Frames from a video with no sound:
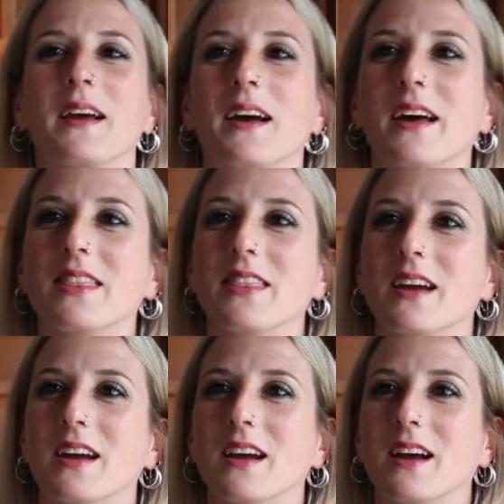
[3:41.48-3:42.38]
and
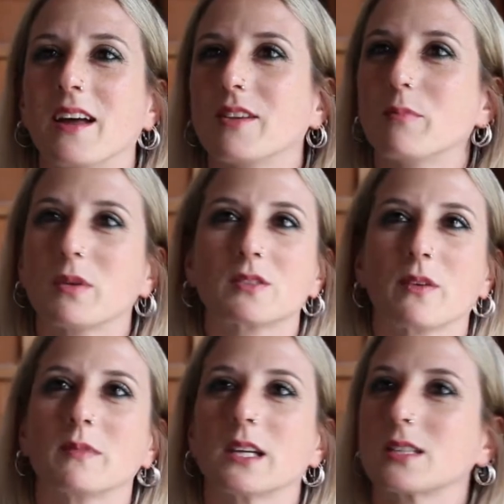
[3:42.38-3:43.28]
other books
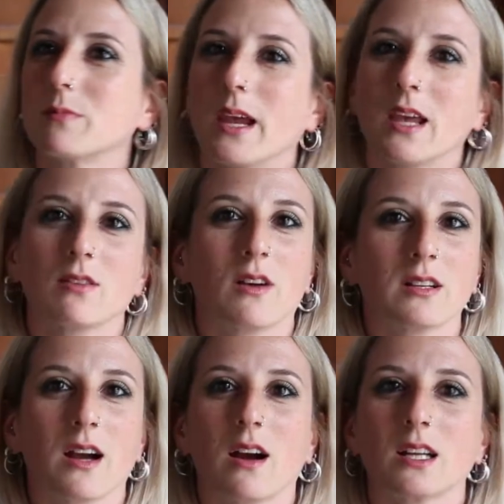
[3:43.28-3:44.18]
from Dick Smith or
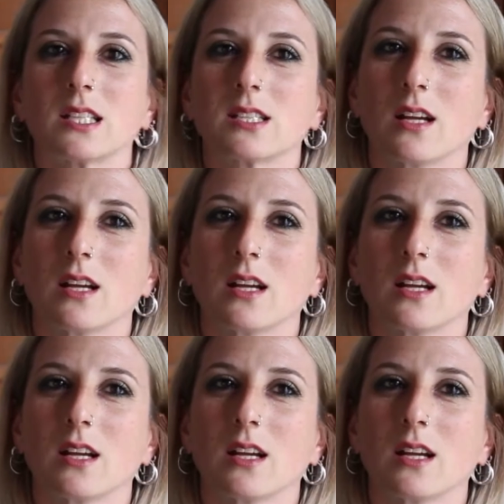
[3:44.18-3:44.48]
other artists.